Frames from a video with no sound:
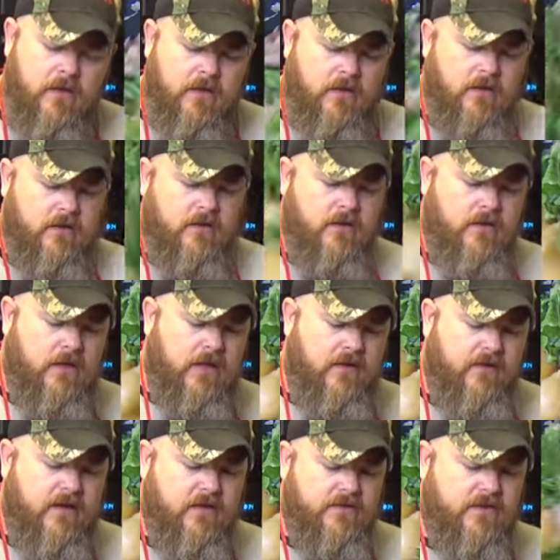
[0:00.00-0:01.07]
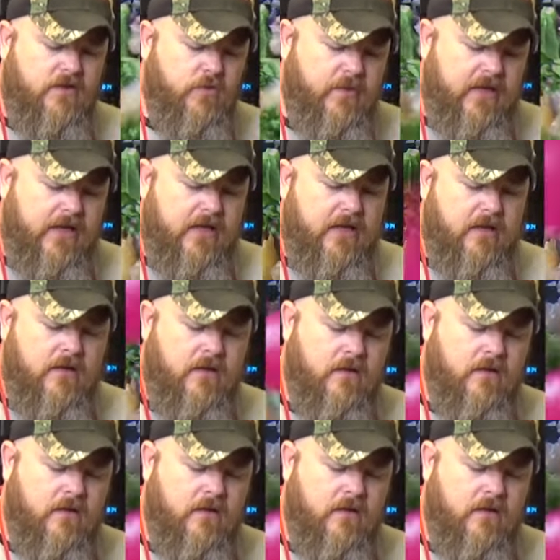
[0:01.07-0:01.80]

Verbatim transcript: Nope. Anything else to do but eat it?